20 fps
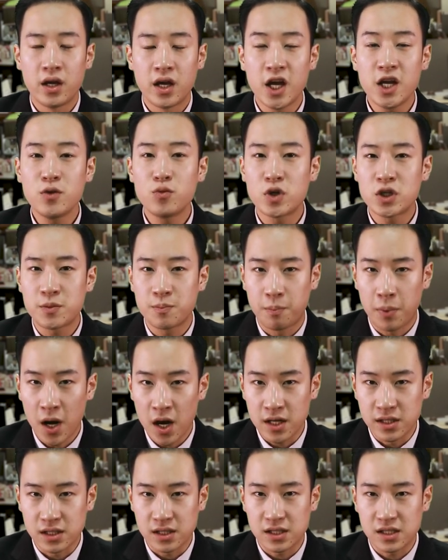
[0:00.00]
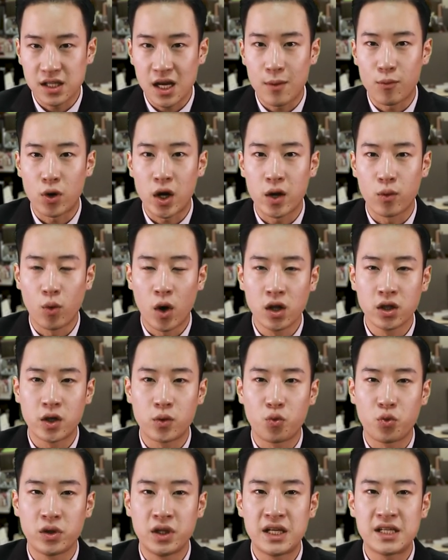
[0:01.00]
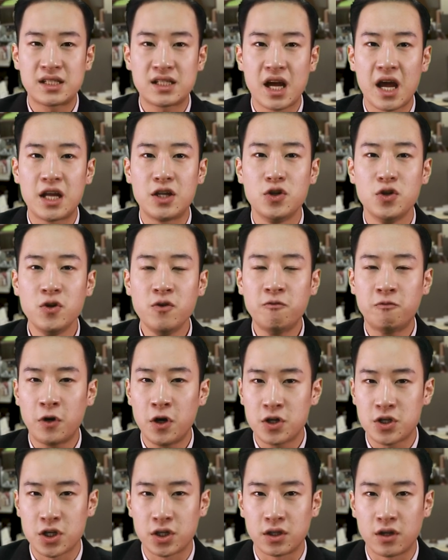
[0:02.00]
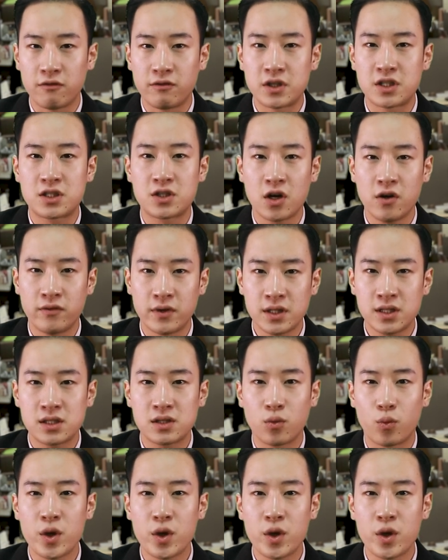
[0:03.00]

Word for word: In response, Samourai Wallet released a new version of its service